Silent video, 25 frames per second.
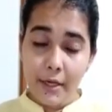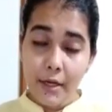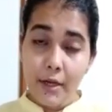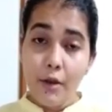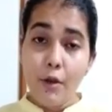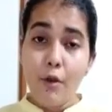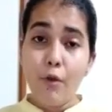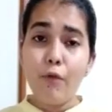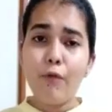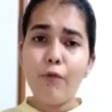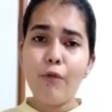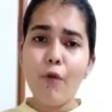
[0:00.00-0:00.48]

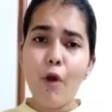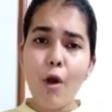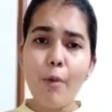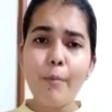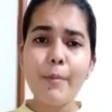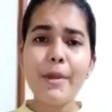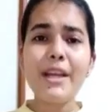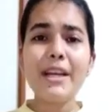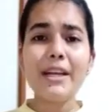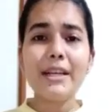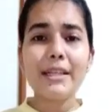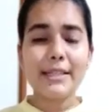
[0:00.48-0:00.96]

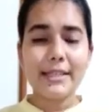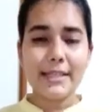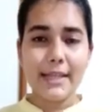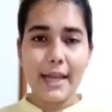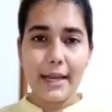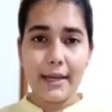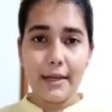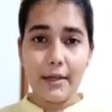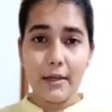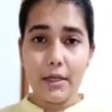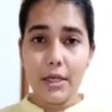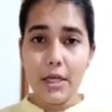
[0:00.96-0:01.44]
forming a
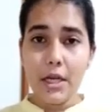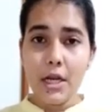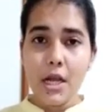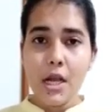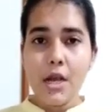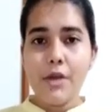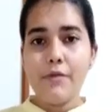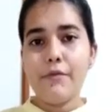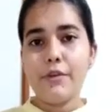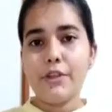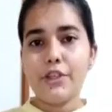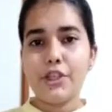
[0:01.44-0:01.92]
cycle
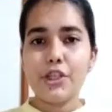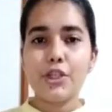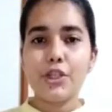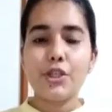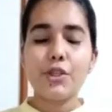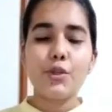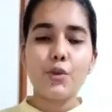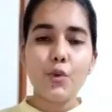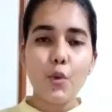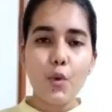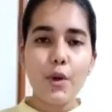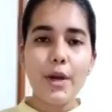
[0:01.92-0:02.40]
which is
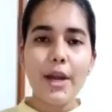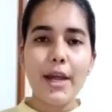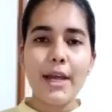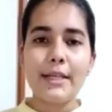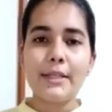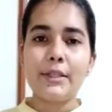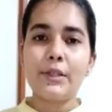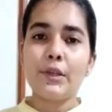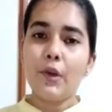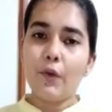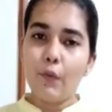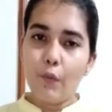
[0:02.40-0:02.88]
known
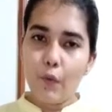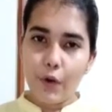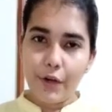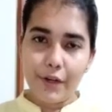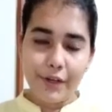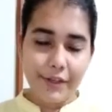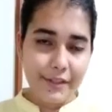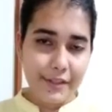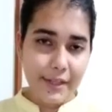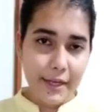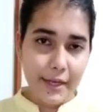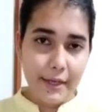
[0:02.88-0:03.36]
as water
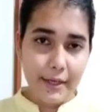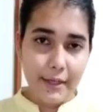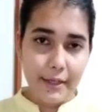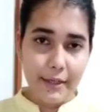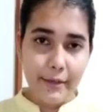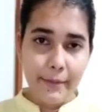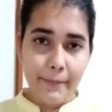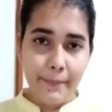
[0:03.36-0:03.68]
cycle.